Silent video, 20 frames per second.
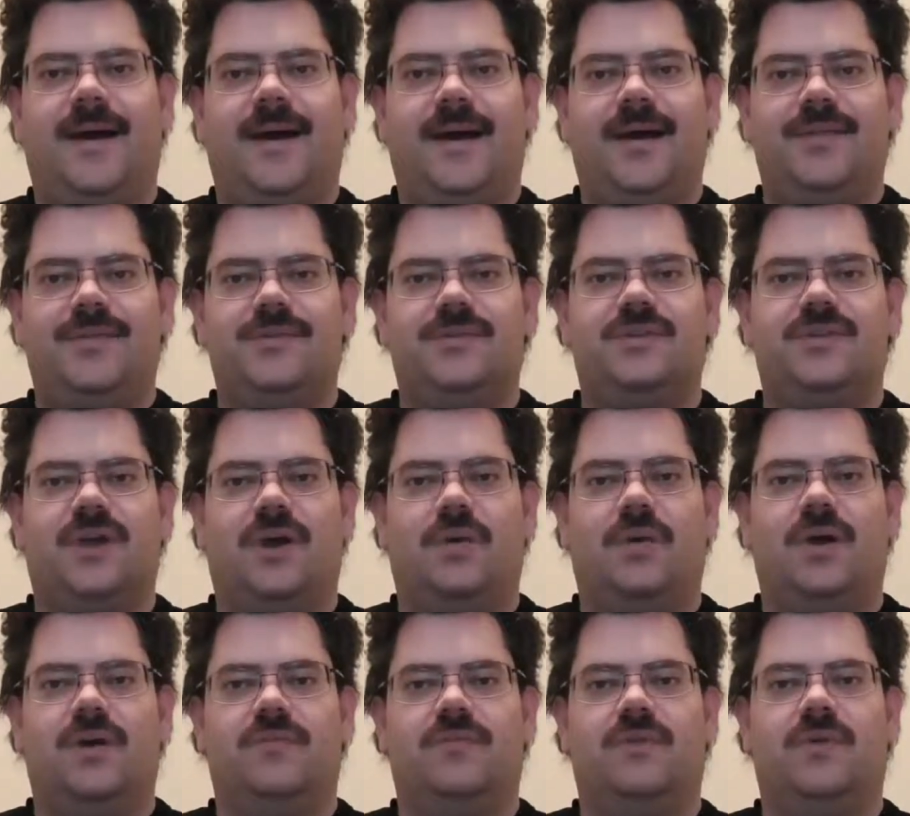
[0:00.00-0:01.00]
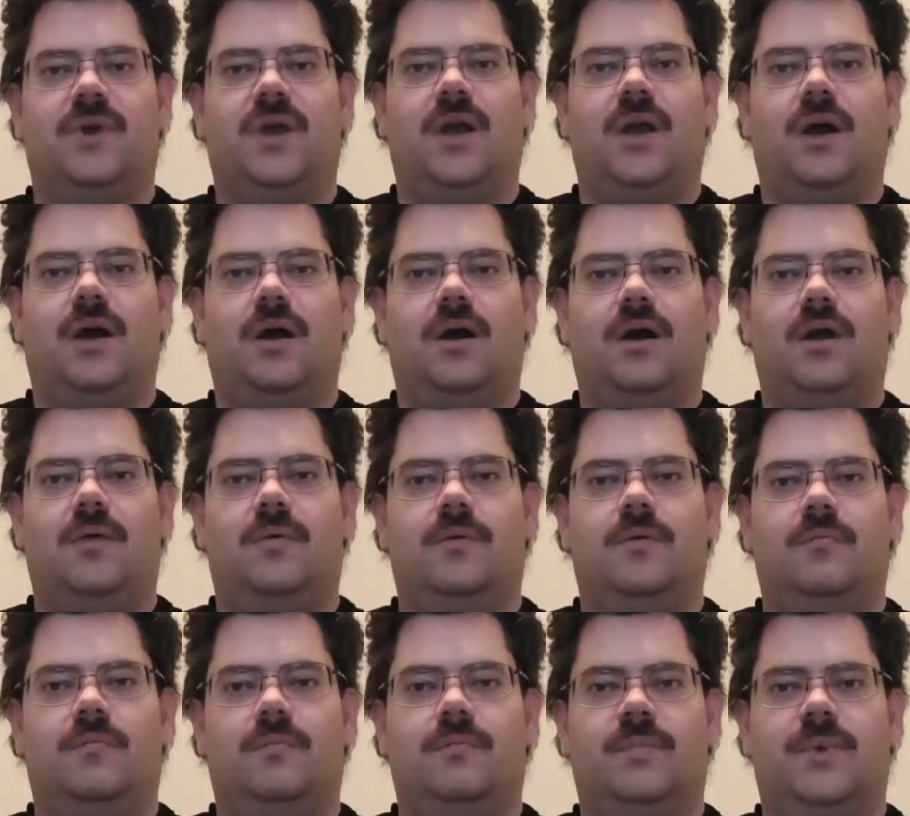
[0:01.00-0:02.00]
Others, however, are
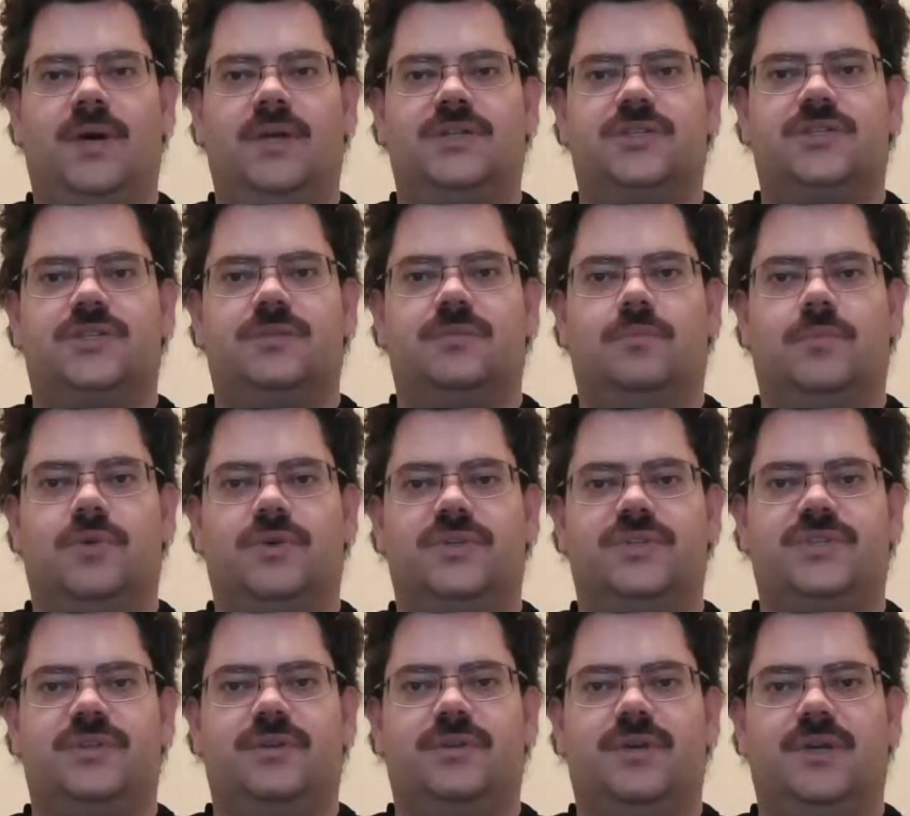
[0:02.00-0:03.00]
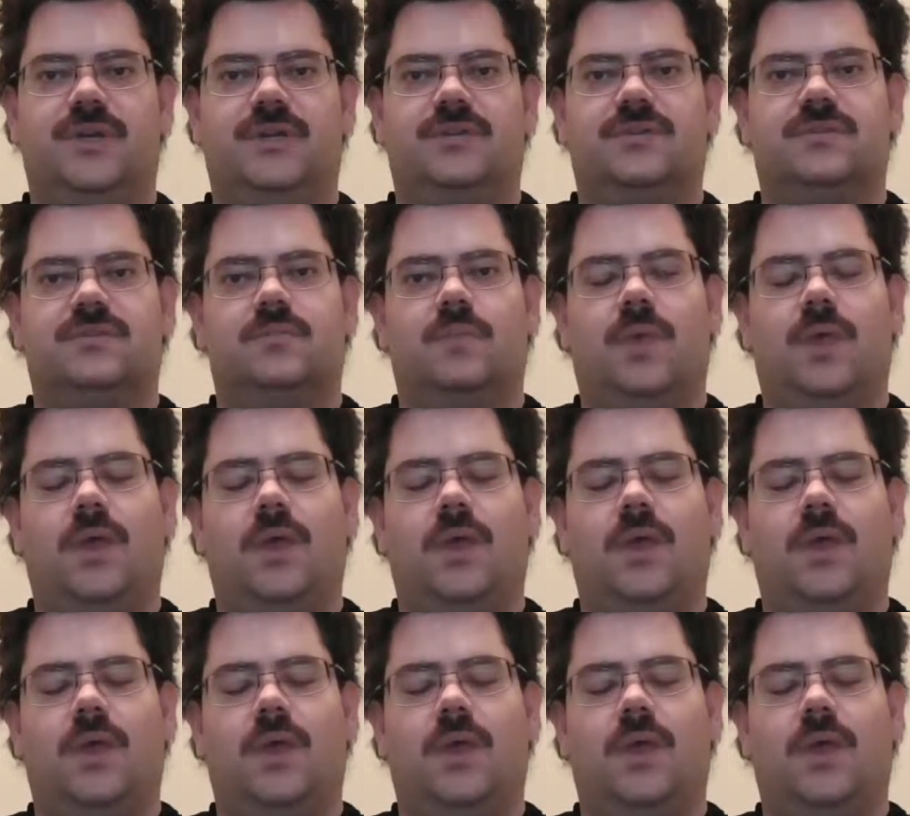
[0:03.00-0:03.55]
much more serious.